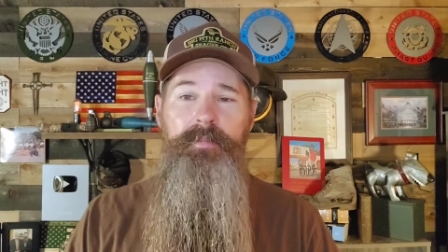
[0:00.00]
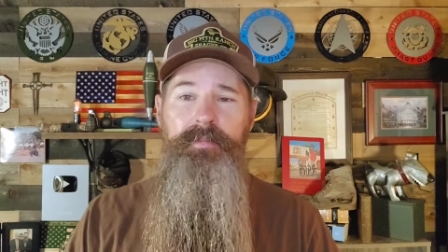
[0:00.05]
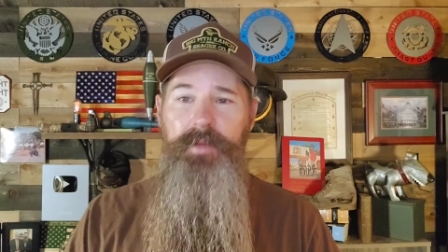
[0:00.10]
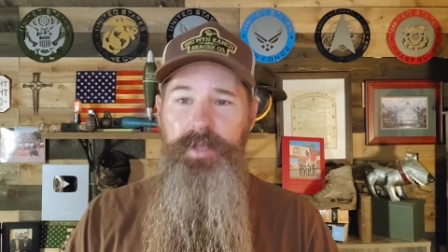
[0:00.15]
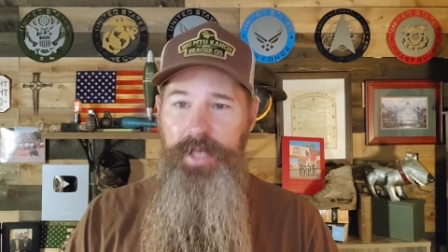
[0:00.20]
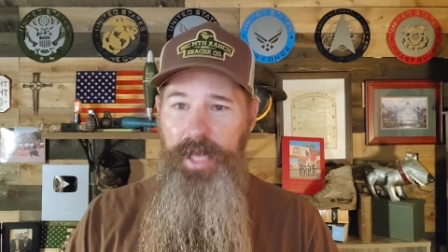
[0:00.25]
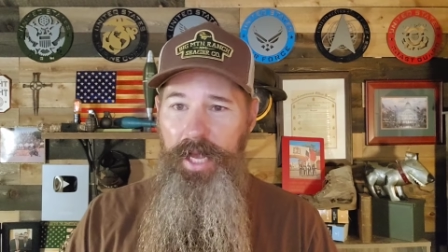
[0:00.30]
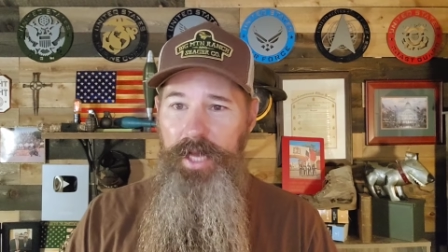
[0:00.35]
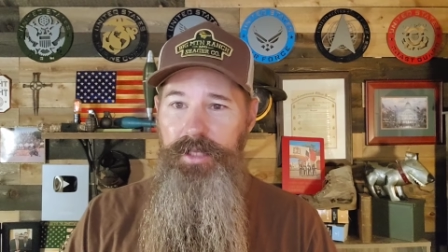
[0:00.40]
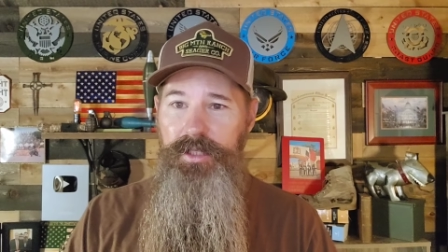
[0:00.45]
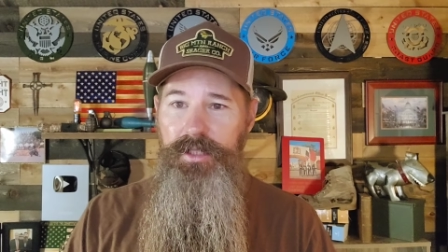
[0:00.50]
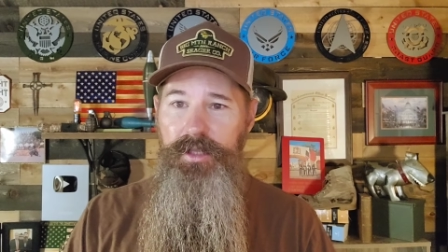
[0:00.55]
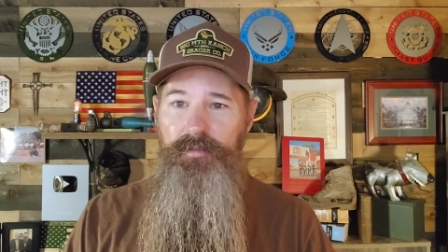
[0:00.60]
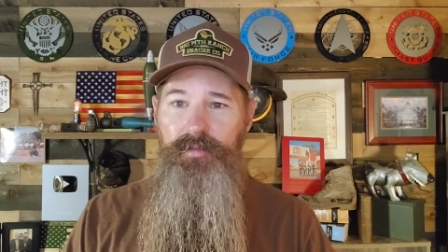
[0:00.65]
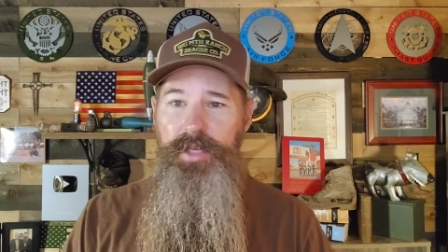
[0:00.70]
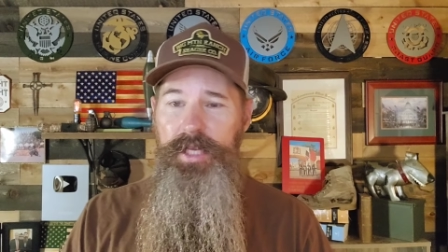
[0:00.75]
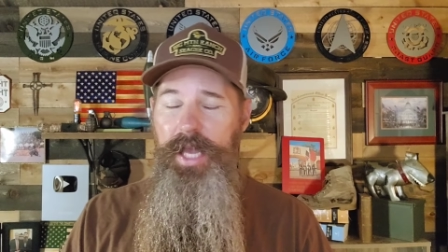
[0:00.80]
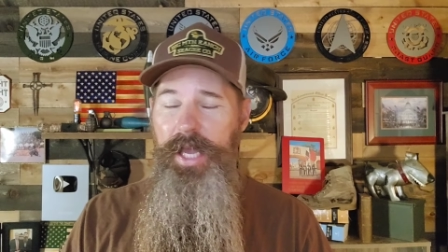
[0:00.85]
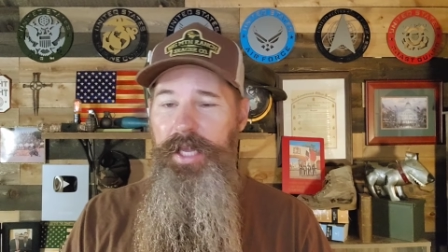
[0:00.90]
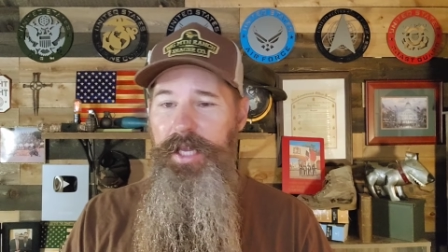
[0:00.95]
Yes, the
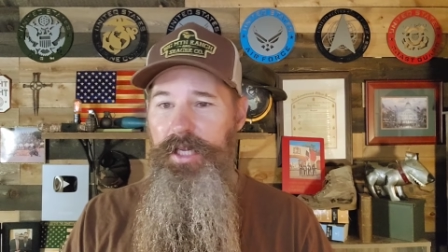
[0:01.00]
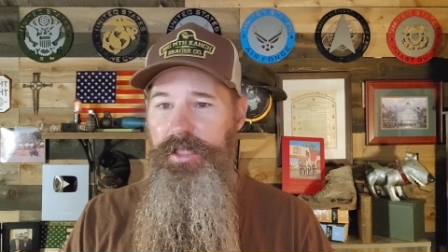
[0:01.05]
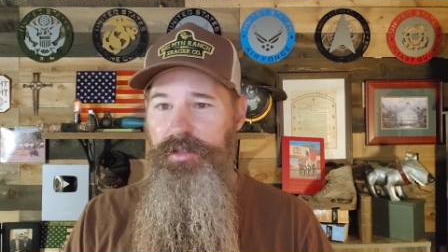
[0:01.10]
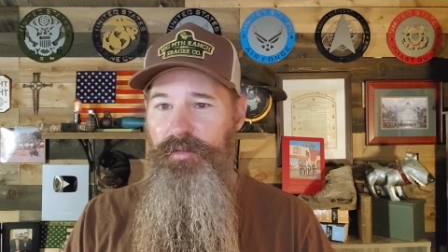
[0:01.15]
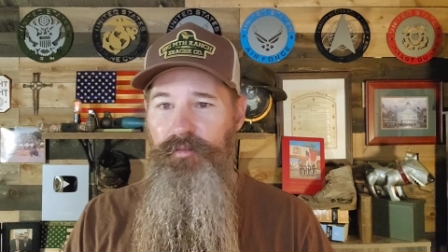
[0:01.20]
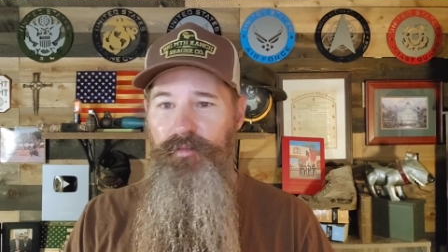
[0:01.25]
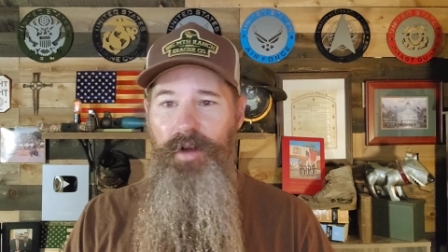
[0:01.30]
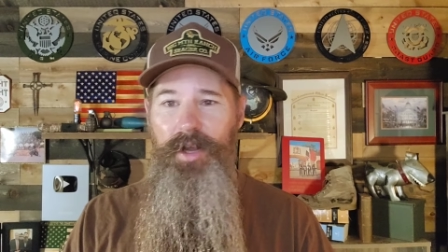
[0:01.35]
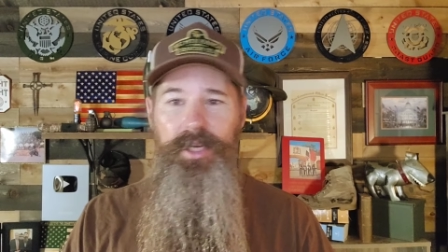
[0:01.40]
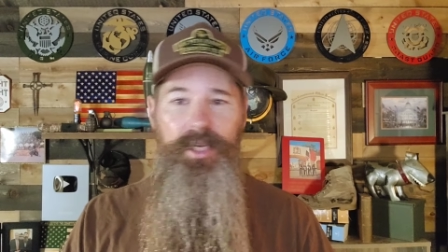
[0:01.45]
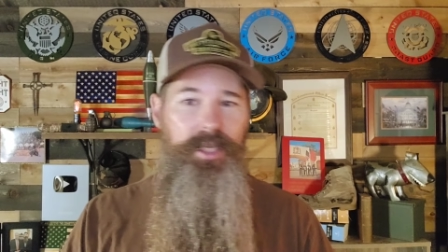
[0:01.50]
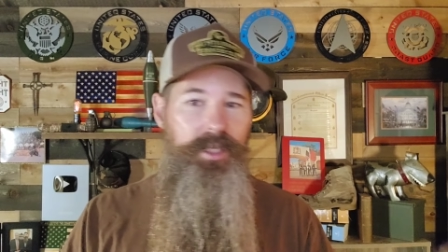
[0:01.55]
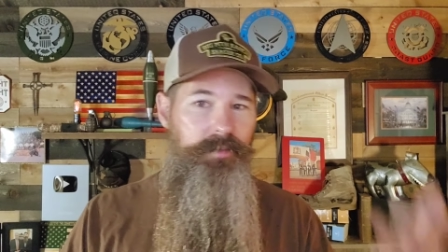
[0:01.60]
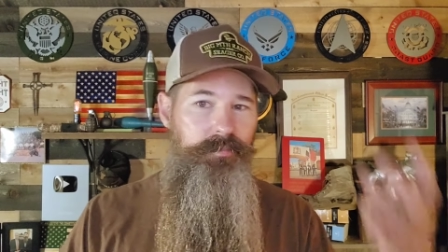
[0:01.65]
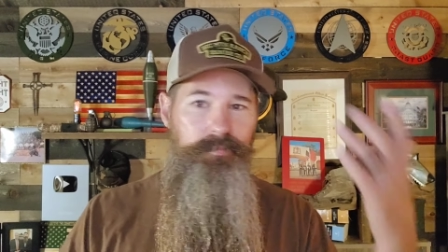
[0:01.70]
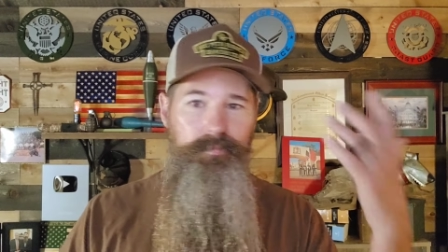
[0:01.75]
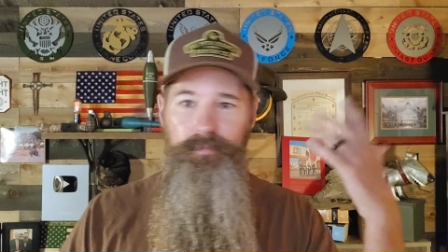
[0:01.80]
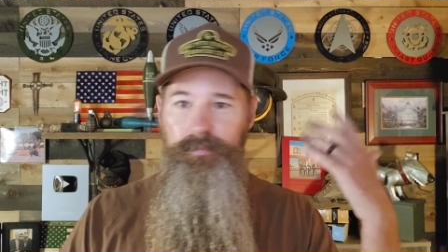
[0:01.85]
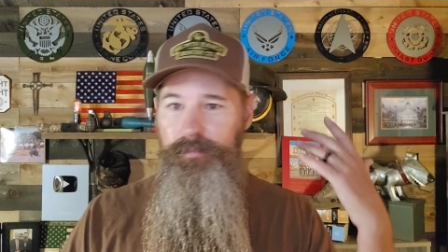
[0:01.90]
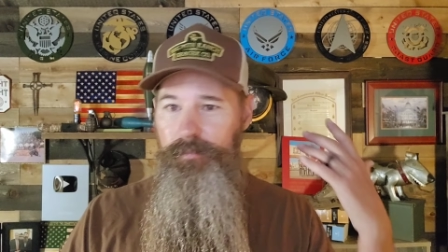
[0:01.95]
VA gets funded,
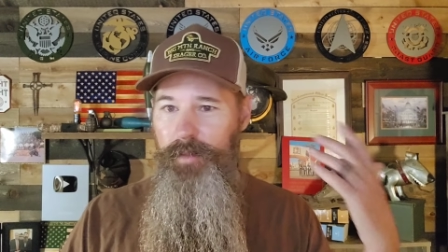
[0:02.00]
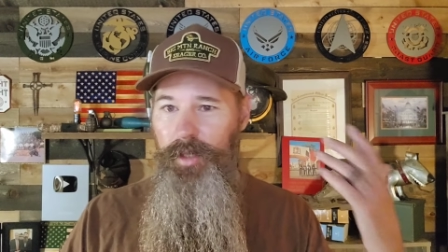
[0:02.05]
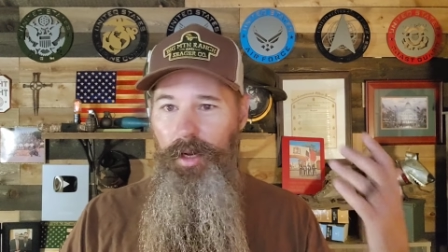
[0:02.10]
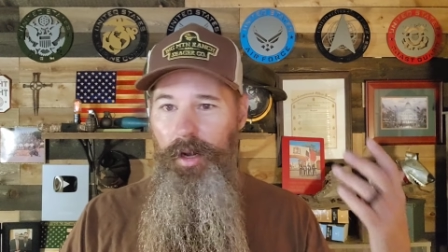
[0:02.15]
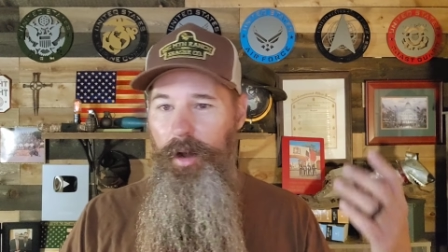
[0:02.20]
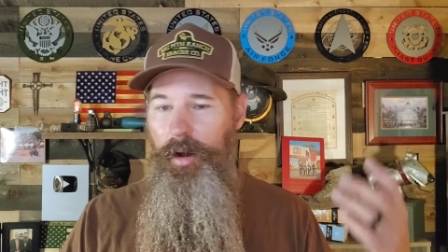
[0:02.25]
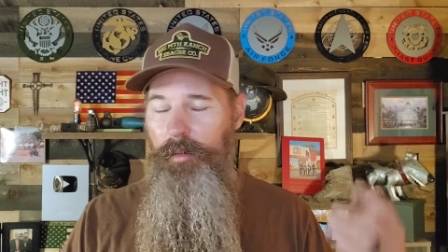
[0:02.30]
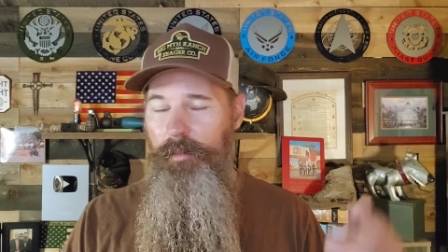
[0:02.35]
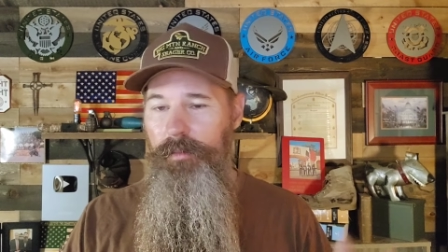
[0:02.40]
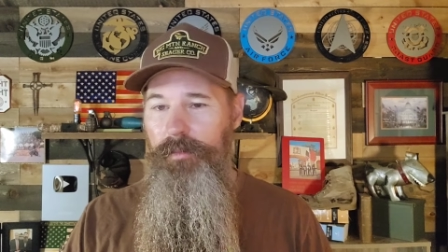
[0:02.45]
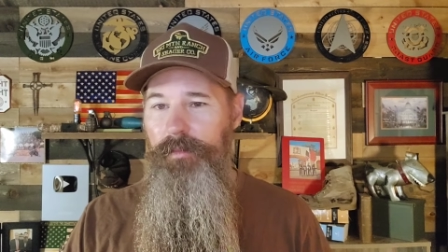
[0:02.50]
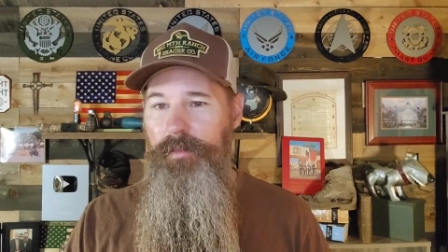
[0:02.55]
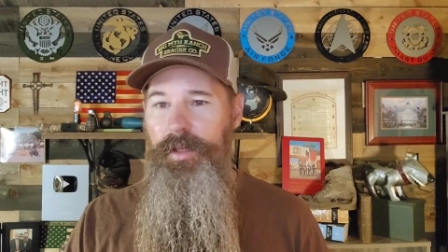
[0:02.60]
you know,